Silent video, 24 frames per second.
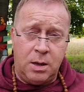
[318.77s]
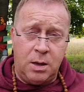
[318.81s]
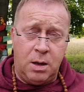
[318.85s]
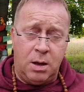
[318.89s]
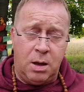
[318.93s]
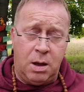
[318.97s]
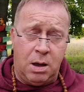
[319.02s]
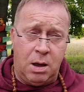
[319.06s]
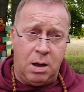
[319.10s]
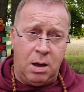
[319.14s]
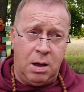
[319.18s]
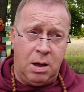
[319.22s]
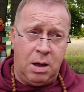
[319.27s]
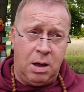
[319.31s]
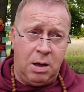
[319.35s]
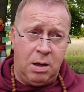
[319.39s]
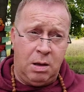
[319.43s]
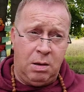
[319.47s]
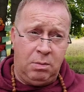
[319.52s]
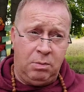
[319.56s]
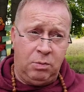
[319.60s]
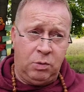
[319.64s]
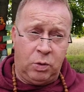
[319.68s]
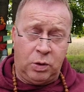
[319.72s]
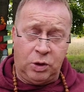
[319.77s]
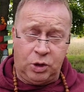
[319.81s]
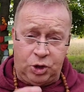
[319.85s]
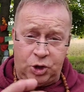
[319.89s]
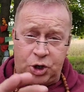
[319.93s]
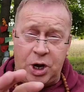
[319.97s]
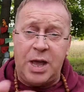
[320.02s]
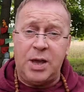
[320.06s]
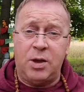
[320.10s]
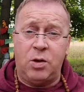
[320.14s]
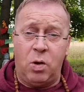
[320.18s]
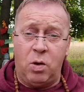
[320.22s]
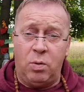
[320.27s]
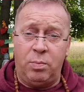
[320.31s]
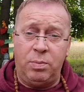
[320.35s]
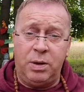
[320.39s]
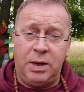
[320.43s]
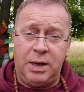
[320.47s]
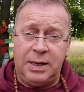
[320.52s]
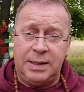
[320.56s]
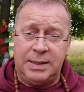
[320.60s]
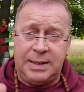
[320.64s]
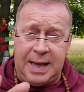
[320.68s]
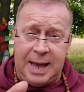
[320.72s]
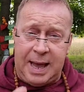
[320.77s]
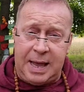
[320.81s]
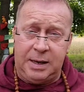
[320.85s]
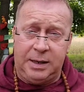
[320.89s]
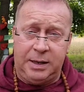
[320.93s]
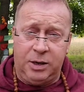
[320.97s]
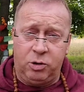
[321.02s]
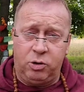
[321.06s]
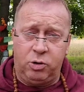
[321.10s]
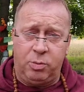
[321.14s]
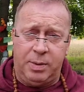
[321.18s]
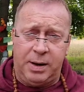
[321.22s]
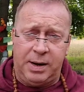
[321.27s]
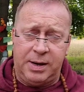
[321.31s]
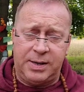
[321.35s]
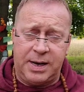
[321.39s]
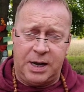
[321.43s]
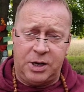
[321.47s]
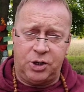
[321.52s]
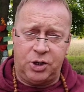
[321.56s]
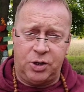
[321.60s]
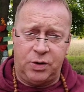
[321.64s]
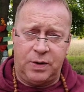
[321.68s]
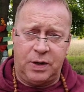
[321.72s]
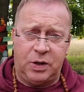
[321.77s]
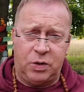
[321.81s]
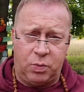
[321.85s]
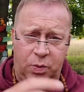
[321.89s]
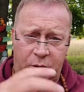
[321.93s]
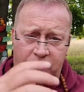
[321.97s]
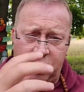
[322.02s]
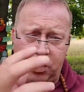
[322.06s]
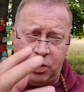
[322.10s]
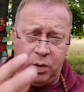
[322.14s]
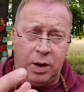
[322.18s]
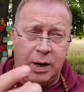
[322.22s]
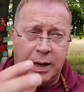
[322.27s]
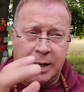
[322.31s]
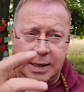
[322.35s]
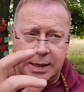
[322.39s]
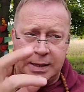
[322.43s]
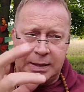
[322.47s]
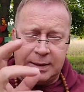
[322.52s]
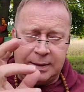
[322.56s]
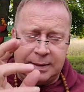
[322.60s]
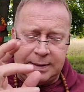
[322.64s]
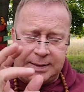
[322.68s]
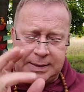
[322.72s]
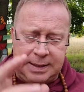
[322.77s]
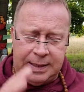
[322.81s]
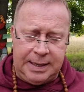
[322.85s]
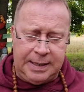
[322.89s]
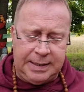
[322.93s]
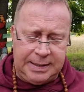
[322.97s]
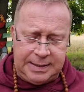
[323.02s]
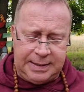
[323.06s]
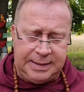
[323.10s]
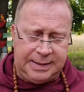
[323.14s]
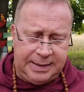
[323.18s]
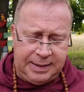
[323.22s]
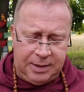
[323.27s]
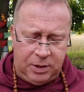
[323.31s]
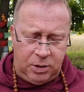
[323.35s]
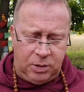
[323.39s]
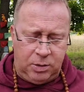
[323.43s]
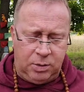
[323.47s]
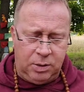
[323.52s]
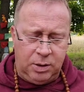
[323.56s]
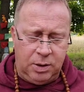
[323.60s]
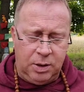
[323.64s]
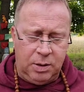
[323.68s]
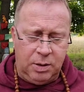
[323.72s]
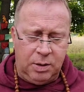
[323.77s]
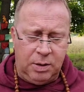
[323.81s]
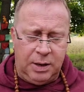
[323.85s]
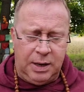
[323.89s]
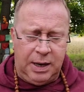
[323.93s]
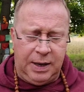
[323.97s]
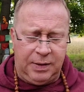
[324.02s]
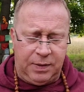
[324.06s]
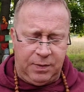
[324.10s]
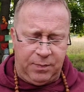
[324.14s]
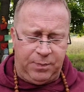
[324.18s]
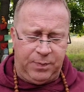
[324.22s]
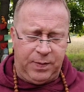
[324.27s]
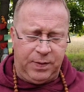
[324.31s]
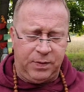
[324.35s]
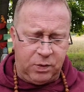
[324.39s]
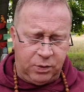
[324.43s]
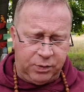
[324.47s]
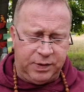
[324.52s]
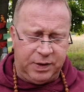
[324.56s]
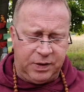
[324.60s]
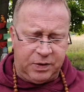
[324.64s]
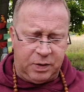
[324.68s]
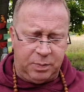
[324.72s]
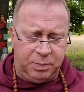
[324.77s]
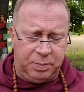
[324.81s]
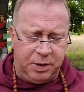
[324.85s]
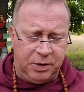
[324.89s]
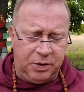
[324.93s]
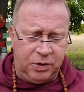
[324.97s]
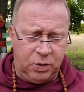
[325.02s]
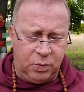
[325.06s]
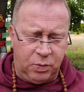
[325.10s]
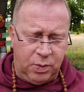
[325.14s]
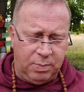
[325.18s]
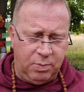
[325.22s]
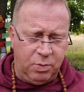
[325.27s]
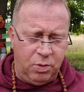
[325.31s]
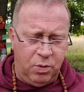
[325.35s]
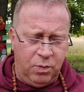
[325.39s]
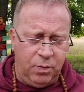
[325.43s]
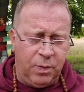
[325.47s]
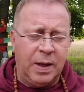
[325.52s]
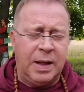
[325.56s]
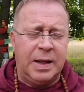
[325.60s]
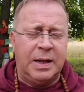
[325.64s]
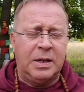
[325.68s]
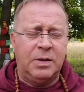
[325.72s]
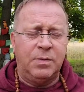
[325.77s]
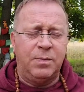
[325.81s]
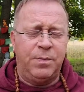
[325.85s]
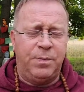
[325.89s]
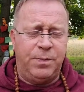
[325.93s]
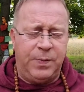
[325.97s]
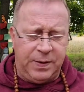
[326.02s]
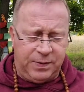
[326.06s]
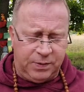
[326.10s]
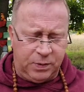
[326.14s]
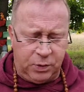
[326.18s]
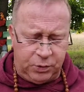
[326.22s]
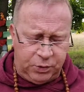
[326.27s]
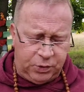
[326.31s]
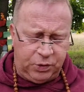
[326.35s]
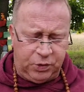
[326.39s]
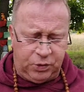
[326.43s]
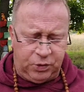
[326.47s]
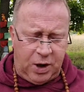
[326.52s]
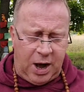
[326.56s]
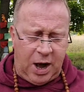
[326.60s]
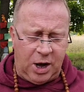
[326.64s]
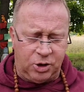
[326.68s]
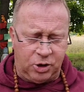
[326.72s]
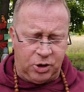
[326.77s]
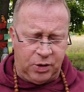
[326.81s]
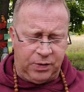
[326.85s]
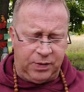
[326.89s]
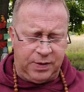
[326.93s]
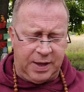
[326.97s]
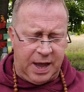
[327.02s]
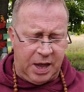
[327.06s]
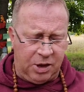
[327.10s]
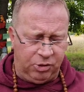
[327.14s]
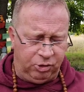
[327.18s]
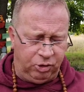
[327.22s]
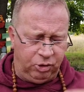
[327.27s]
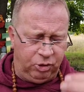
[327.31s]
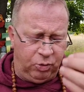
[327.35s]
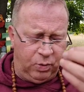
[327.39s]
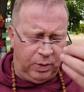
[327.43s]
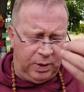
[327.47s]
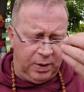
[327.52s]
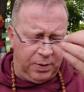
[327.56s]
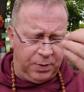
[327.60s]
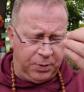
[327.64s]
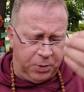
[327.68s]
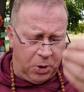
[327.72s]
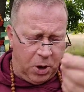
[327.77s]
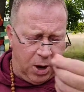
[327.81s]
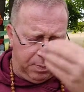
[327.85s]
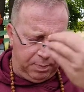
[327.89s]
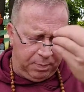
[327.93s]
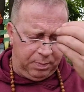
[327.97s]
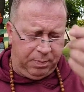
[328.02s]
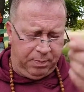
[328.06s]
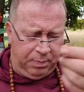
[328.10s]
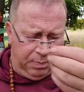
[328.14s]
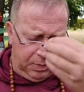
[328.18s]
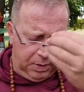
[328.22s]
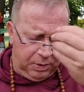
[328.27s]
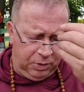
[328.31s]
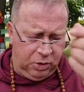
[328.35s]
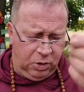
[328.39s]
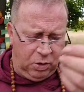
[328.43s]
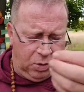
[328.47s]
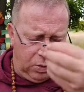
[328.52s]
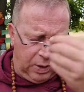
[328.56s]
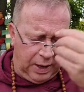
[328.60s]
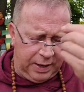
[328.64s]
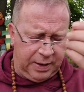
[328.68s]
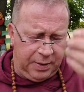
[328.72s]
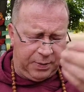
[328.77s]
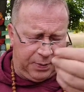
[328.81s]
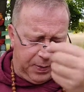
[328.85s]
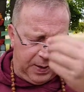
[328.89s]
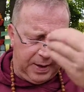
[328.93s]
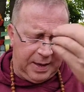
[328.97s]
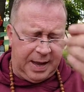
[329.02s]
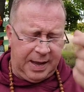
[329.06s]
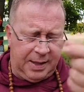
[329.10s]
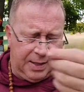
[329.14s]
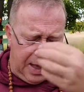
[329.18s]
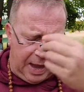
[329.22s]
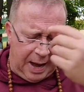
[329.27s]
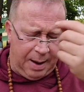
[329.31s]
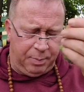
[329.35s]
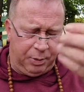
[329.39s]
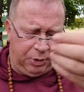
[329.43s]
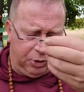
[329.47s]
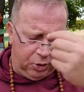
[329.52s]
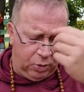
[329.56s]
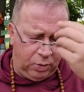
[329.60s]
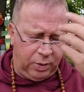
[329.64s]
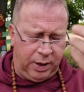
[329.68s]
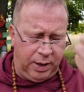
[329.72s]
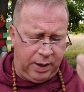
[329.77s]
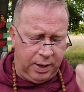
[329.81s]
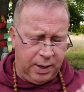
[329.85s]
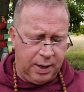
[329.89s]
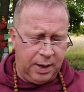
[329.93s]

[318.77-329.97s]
chegom is the analytical meditation. That's where you're sitting still. It's a physical discipline to remove physical distractions as you're doing a thought, like a thinking laboratory.